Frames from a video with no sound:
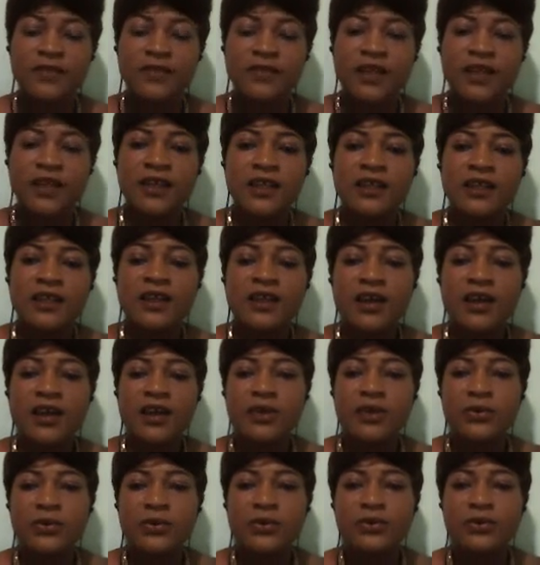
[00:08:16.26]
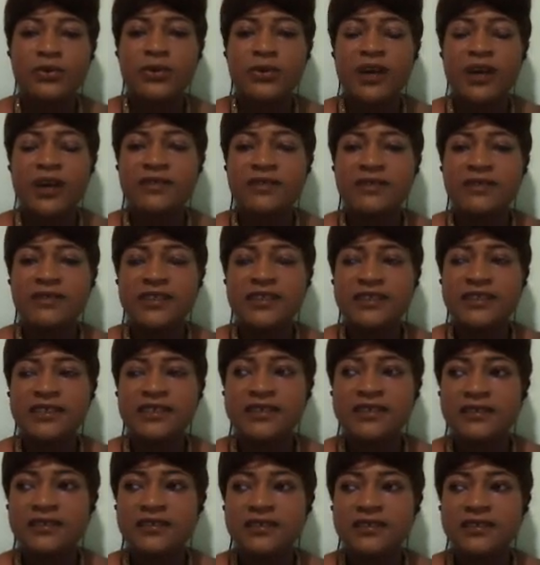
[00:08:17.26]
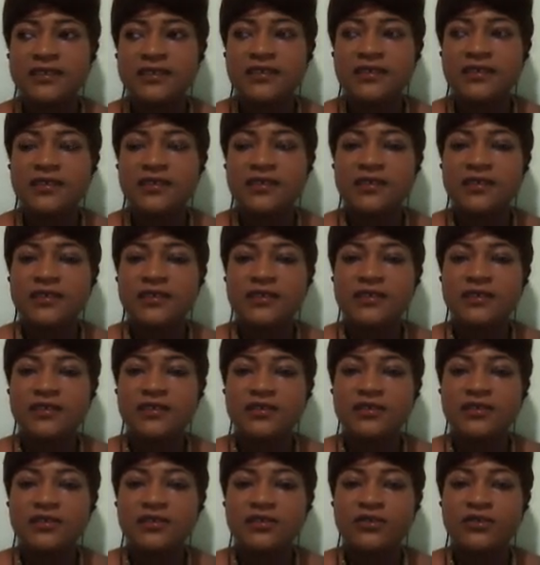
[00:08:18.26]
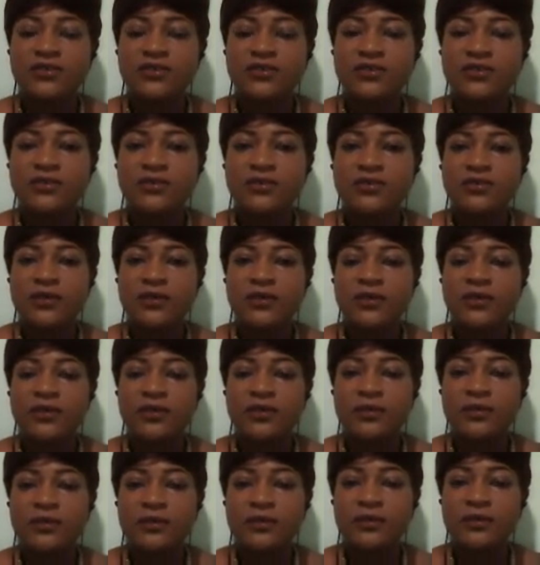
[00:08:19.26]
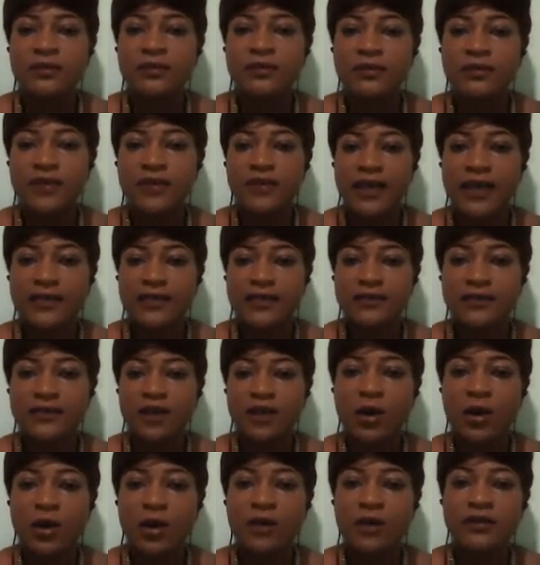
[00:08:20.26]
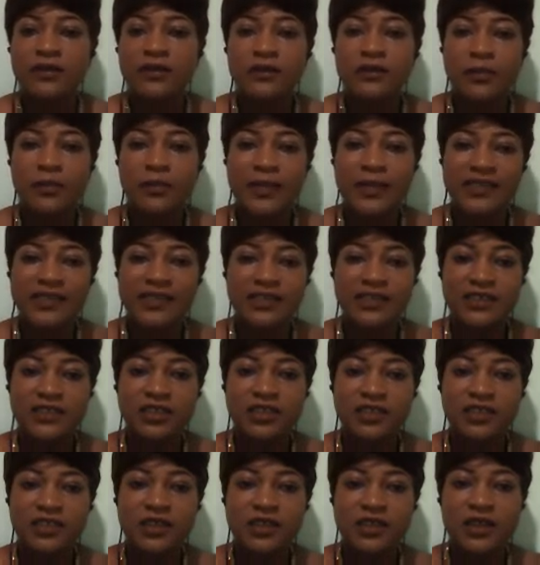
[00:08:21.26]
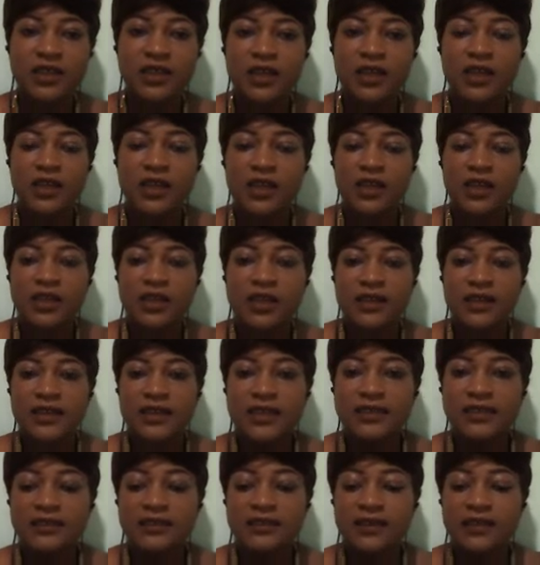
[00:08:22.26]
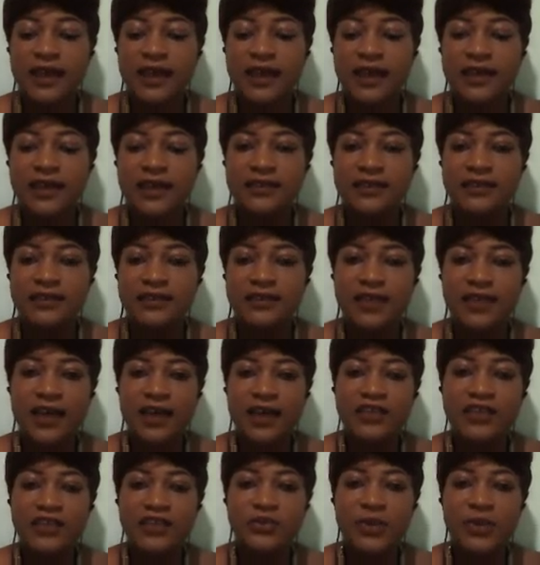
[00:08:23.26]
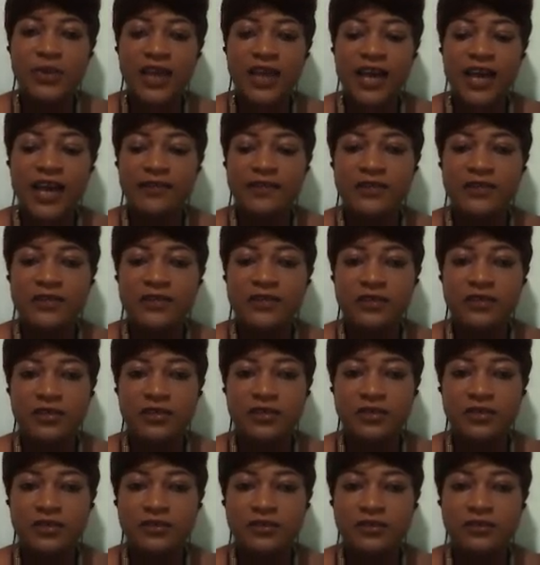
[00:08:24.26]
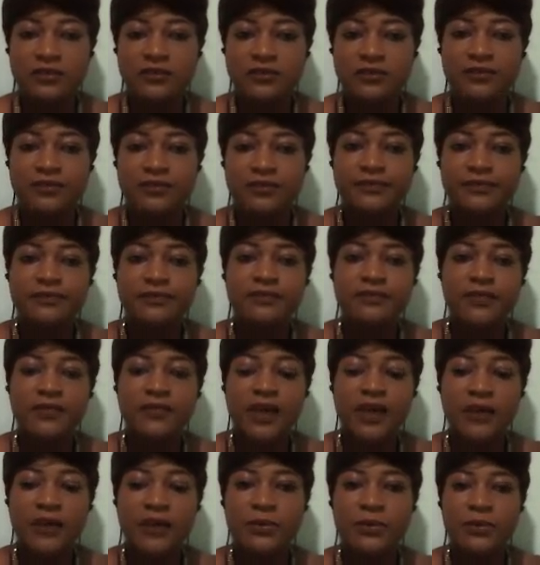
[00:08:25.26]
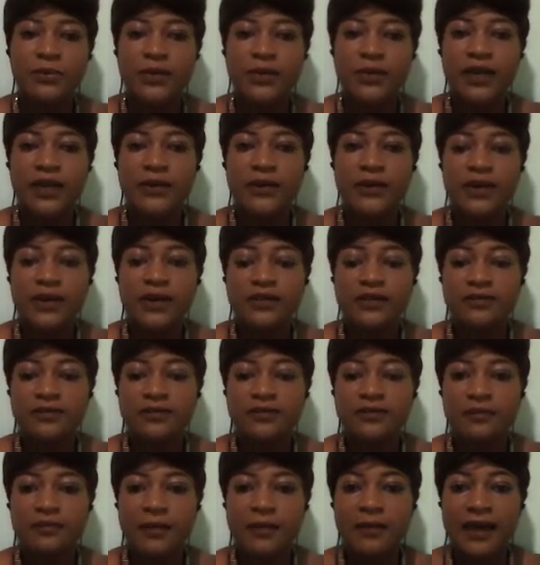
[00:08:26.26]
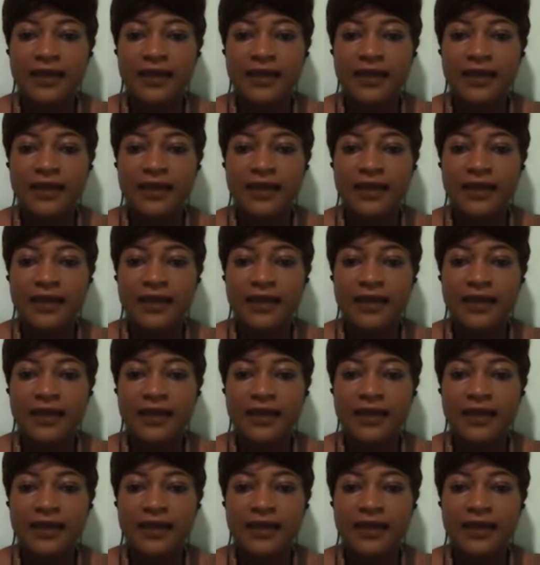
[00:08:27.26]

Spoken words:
Now you have listened to the text or the passage. This is the exercise we have to do, and we are going to mark